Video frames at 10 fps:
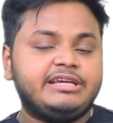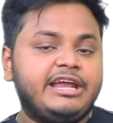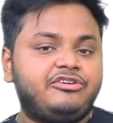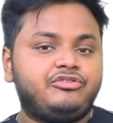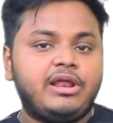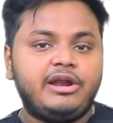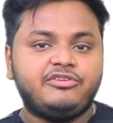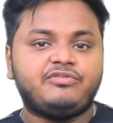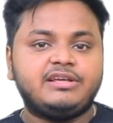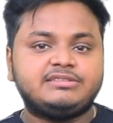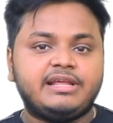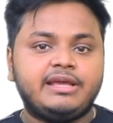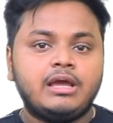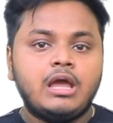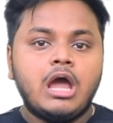it really defines
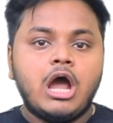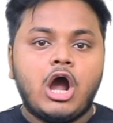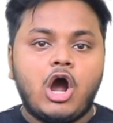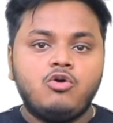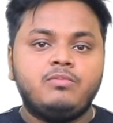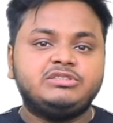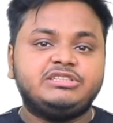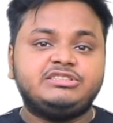like how much